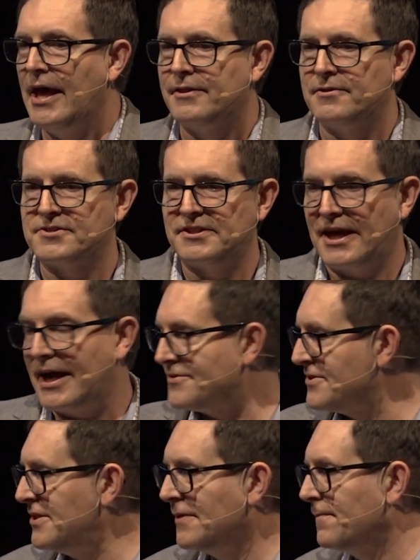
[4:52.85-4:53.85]
There's
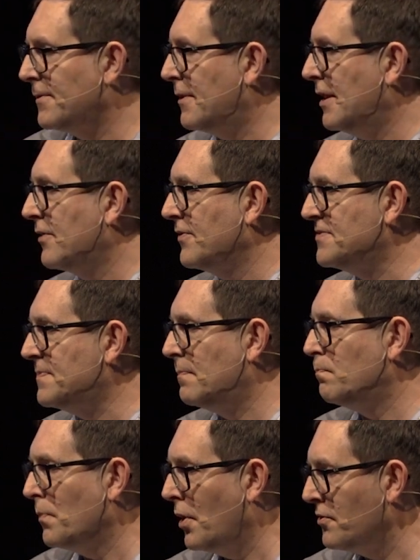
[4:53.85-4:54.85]
lots of different theories,
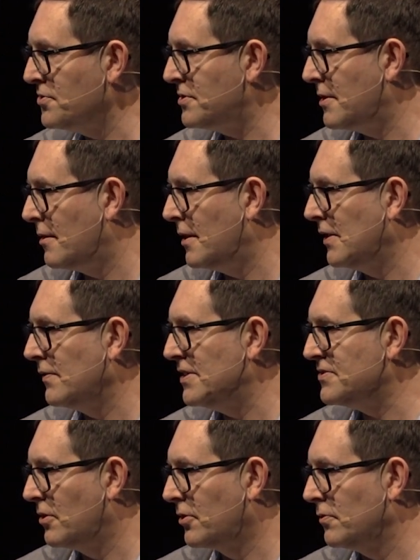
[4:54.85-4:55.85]
but most of the
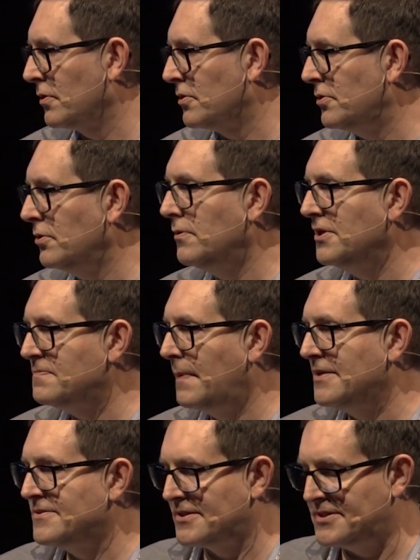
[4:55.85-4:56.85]
theories are going to include these
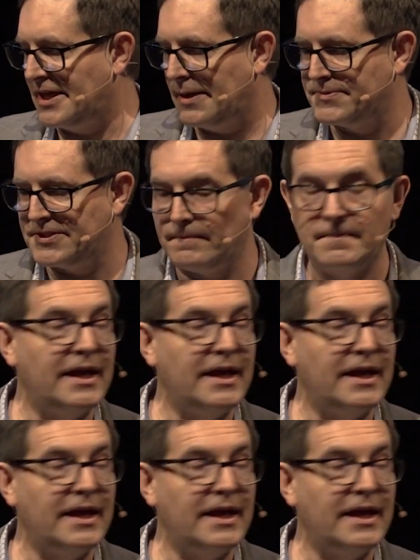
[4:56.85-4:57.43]
basic steps.